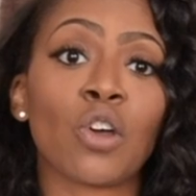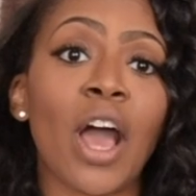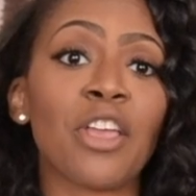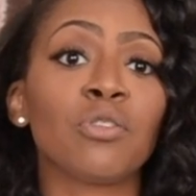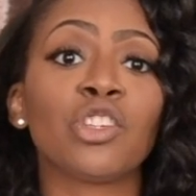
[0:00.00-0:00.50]

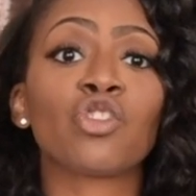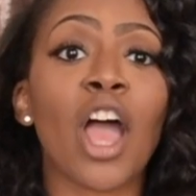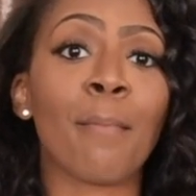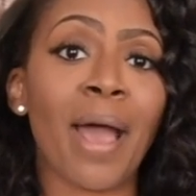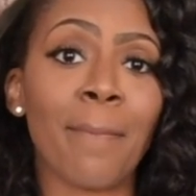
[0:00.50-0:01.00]
I usually
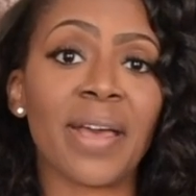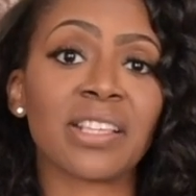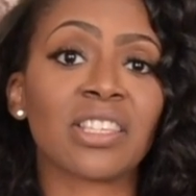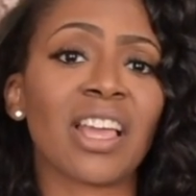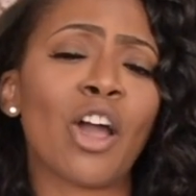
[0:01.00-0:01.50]
try my
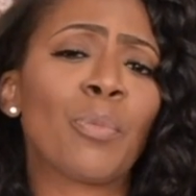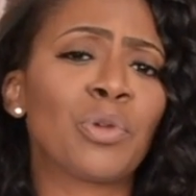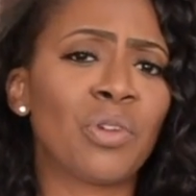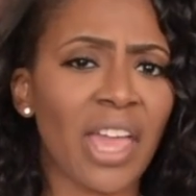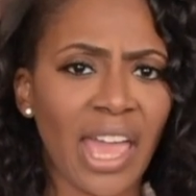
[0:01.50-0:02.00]
best to help
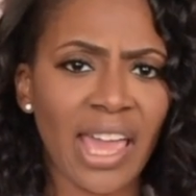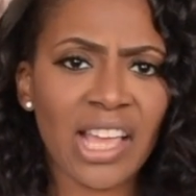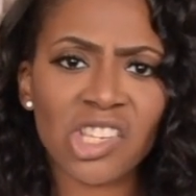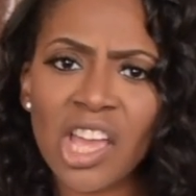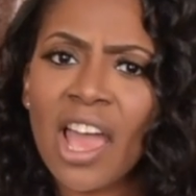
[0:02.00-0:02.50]
you
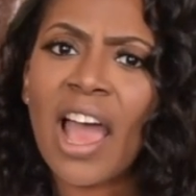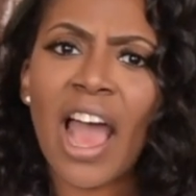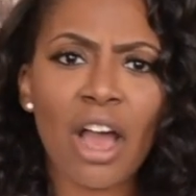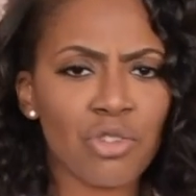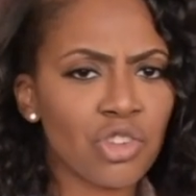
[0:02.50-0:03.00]
gauge
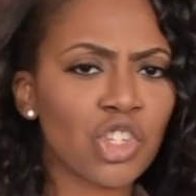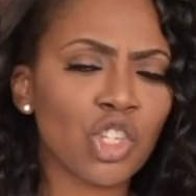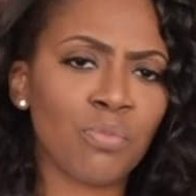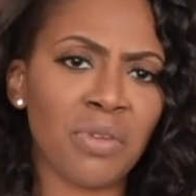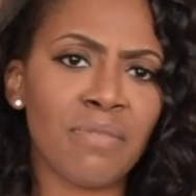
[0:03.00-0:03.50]
how you
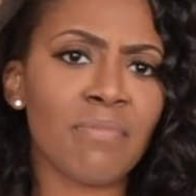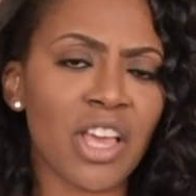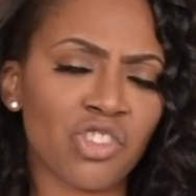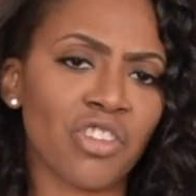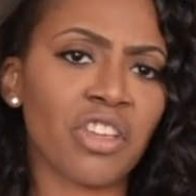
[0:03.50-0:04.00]
should be
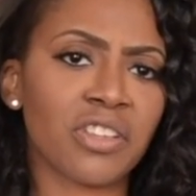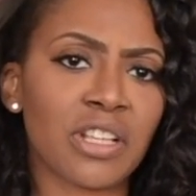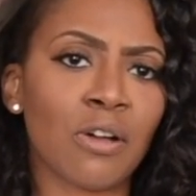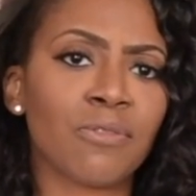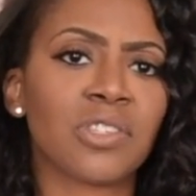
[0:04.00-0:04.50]
measuring
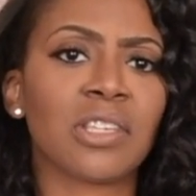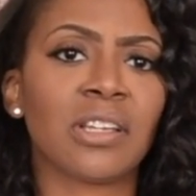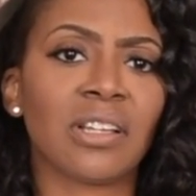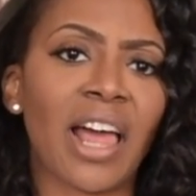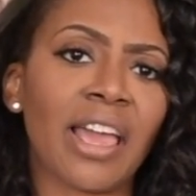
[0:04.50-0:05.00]
yourself
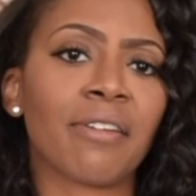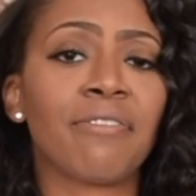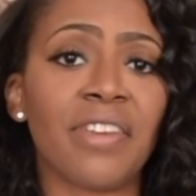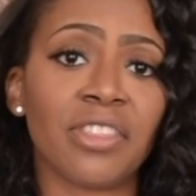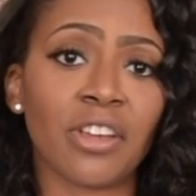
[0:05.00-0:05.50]
to
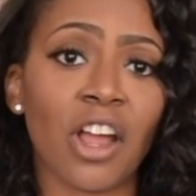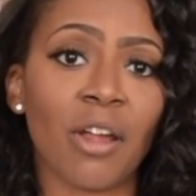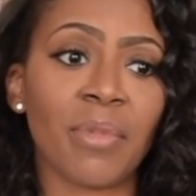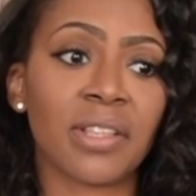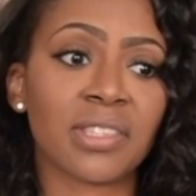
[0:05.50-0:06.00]
fit the
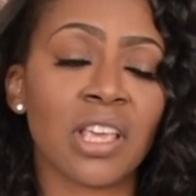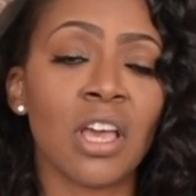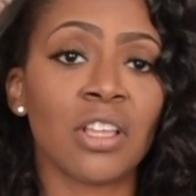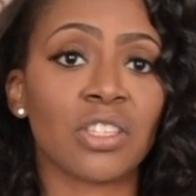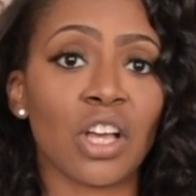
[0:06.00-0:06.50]
garments.
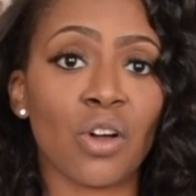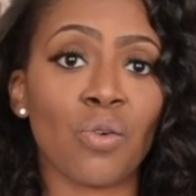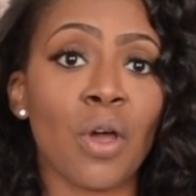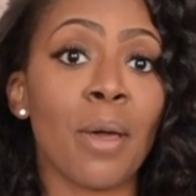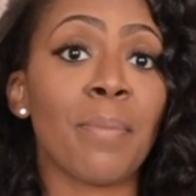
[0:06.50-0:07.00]

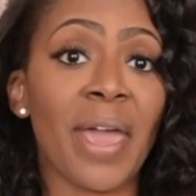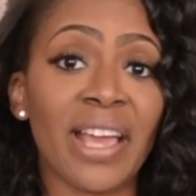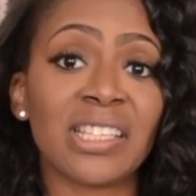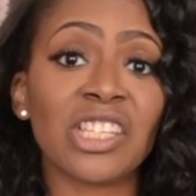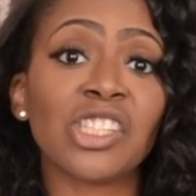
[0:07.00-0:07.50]
So
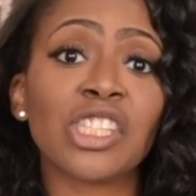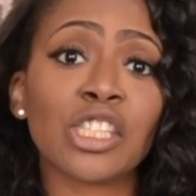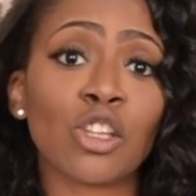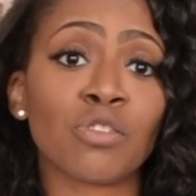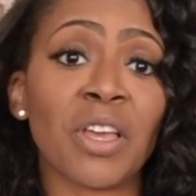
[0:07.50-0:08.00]
pay attention to
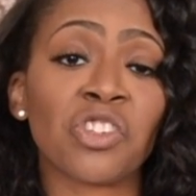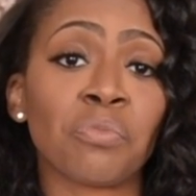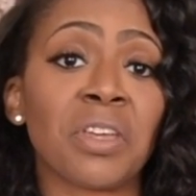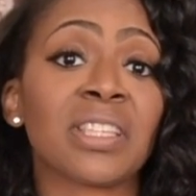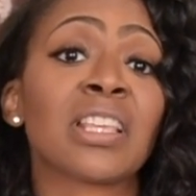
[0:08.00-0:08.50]
those
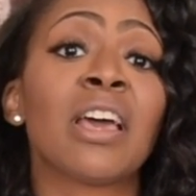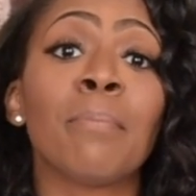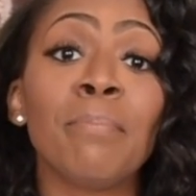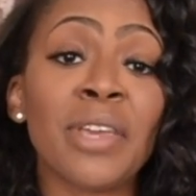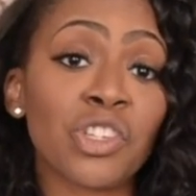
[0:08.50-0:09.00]
measurements.
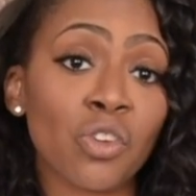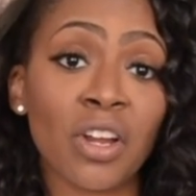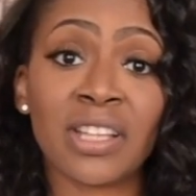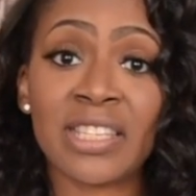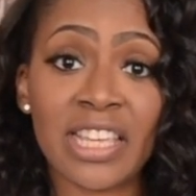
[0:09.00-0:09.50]
Be sure
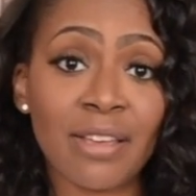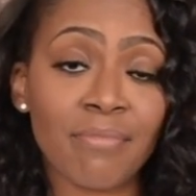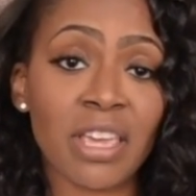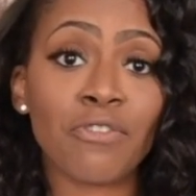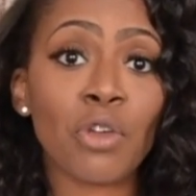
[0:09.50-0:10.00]
to DM
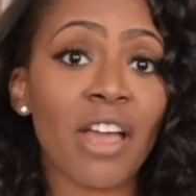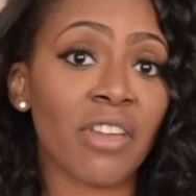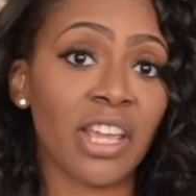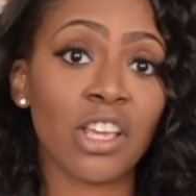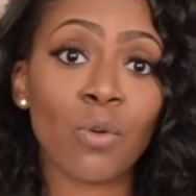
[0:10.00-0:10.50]
me if you have
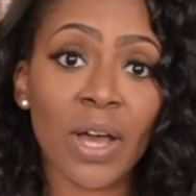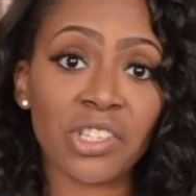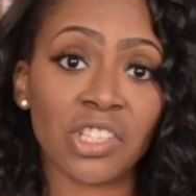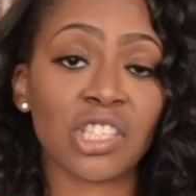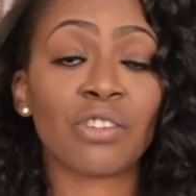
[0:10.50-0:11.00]
any
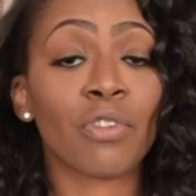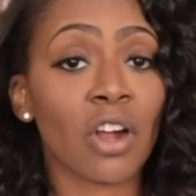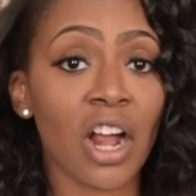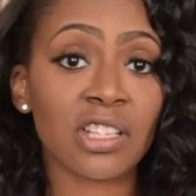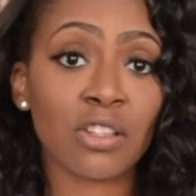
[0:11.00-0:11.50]
questions in
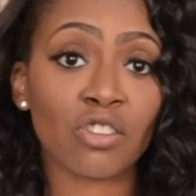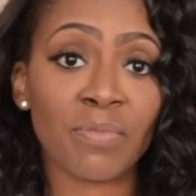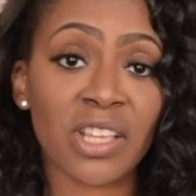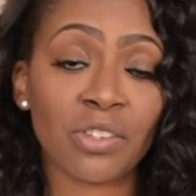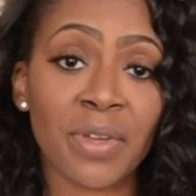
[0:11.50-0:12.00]
regards to those
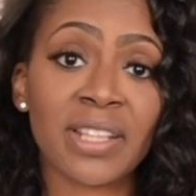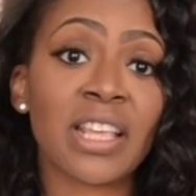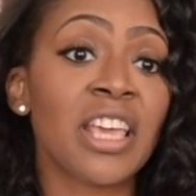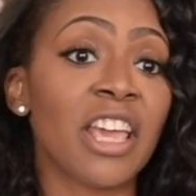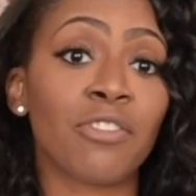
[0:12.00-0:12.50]
measurements.
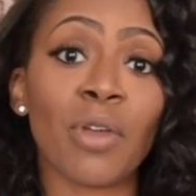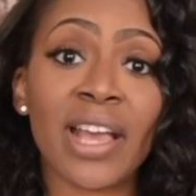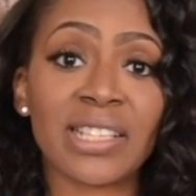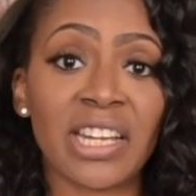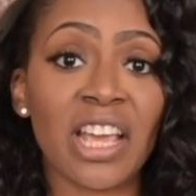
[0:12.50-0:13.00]
If you
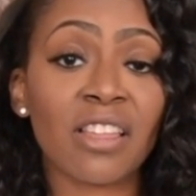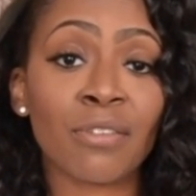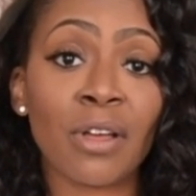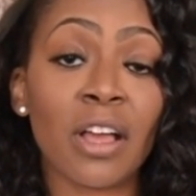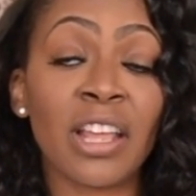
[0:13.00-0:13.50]
ask any
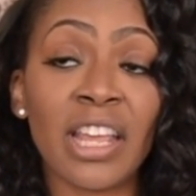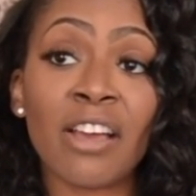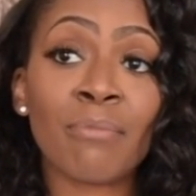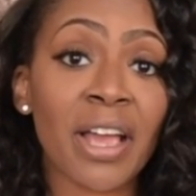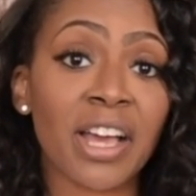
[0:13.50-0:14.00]

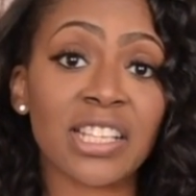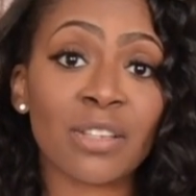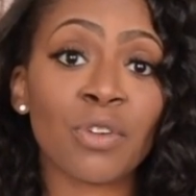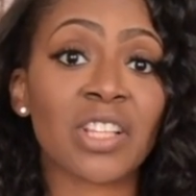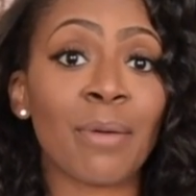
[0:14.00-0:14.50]
of my
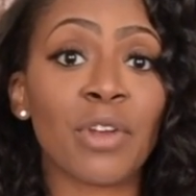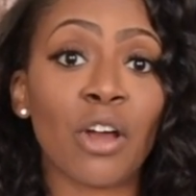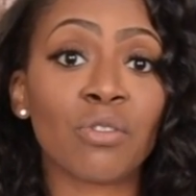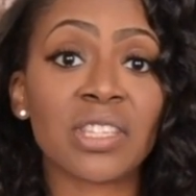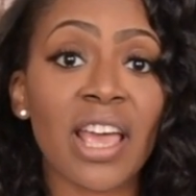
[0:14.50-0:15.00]
customers, I'm
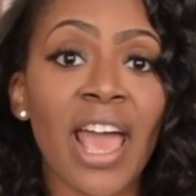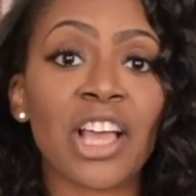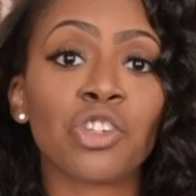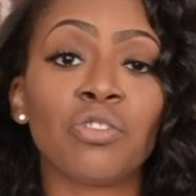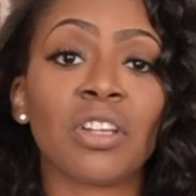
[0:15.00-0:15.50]
known to
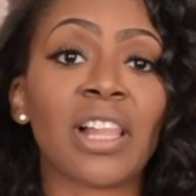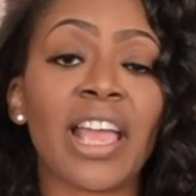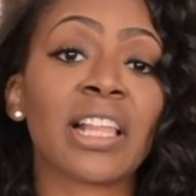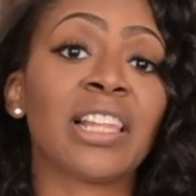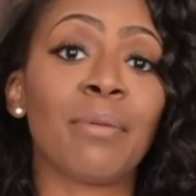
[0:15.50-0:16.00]
ask you to
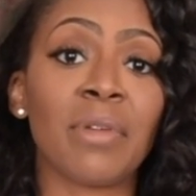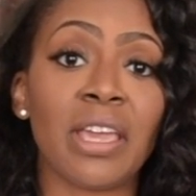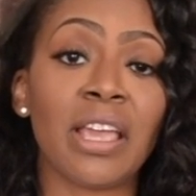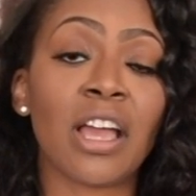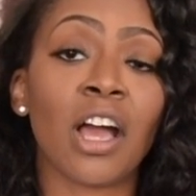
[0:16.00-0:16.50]
let
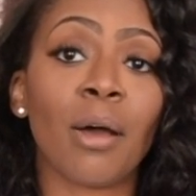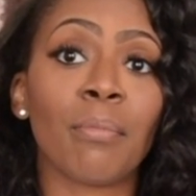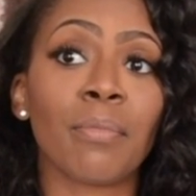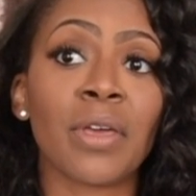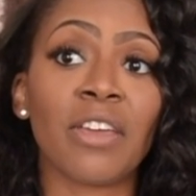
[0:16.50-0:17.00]
me,
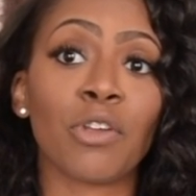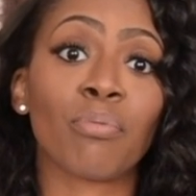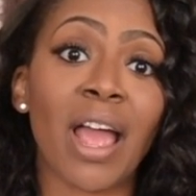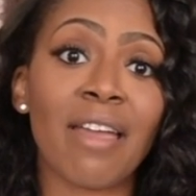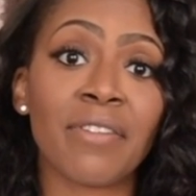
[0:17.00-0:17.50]
if you're
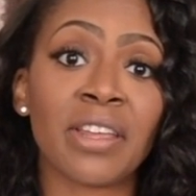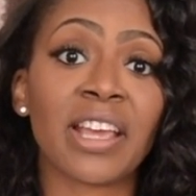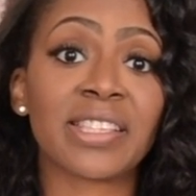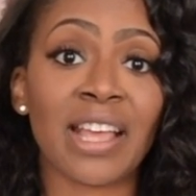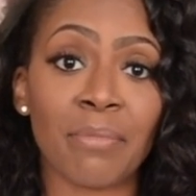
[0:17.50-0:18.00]
private,
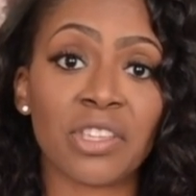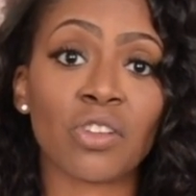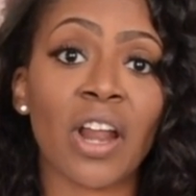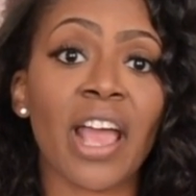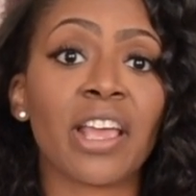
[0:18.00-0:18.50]
accept me
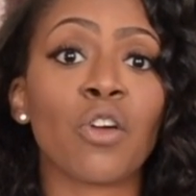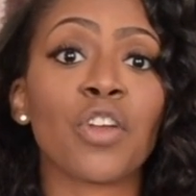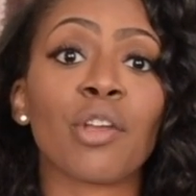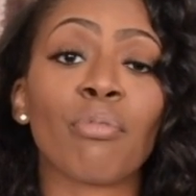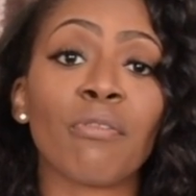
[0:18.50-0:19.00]
so that I can go
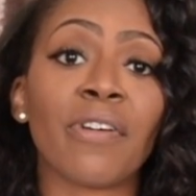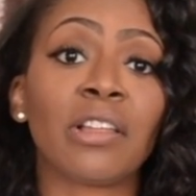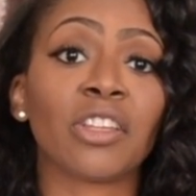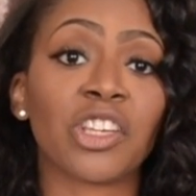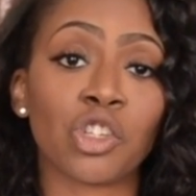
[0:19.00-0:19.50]
on your profile
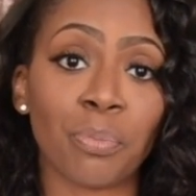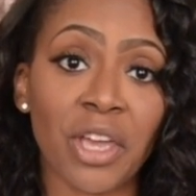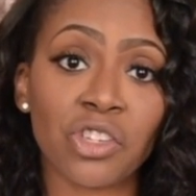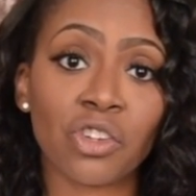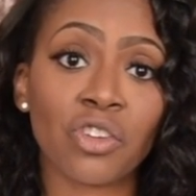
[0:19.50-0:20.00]
and look at your
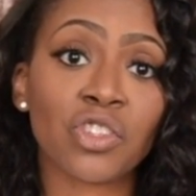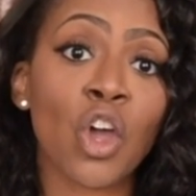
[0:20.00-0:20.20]
pictures,